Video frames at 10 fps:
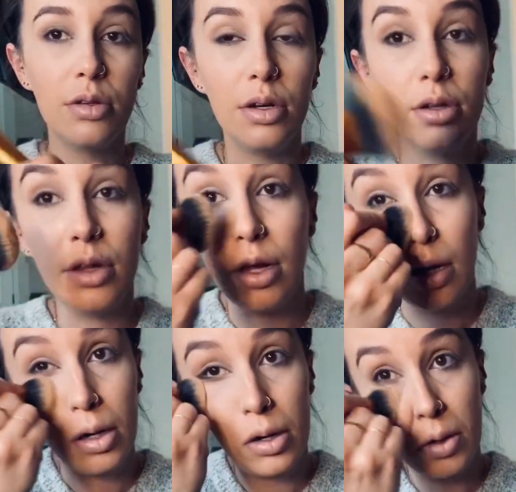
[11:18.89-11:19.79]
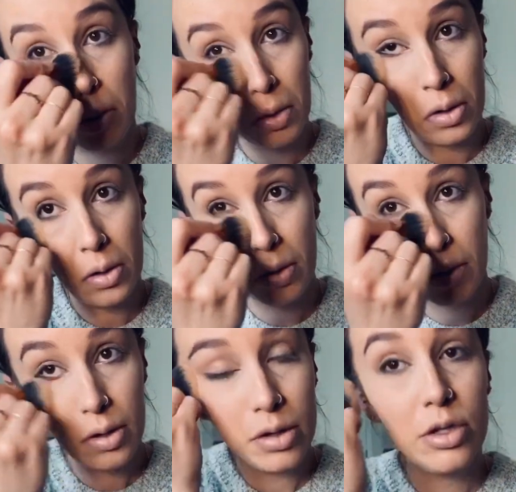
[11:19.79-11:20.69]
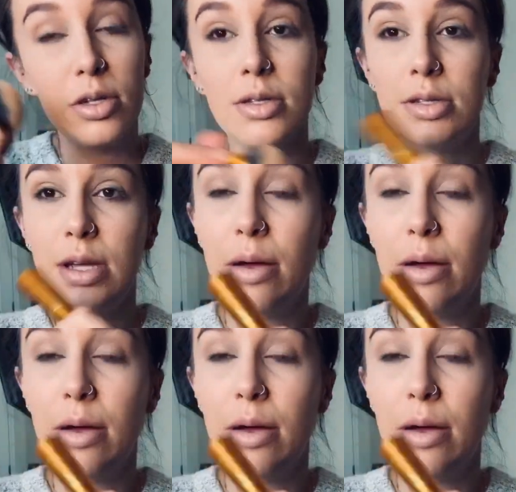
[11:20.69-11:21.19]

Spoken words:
And then just set